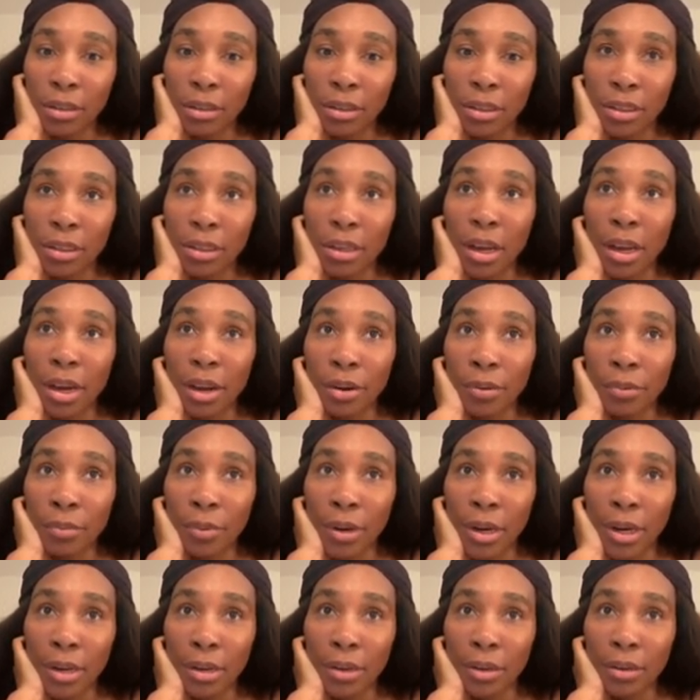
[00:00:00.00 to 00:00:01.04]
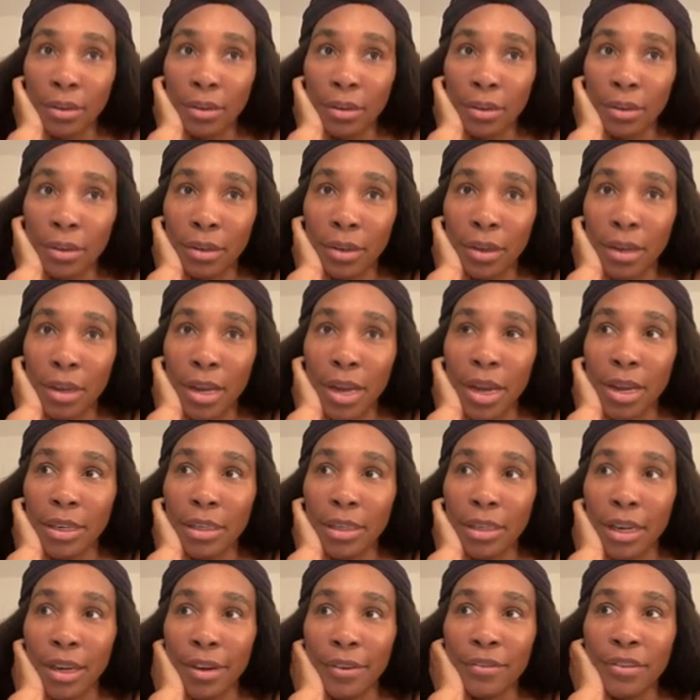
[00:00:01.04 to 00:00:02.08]
She's unreal. I
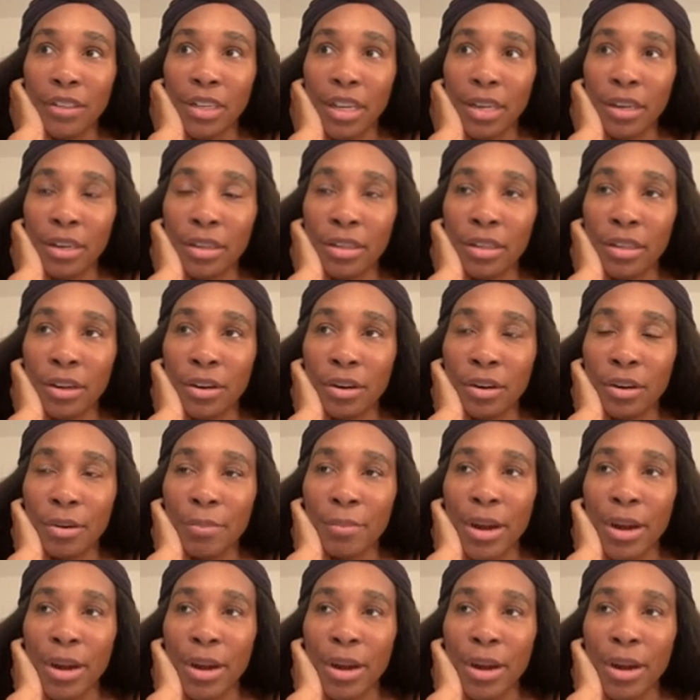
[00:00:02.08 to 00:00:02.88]
love Tina Turner.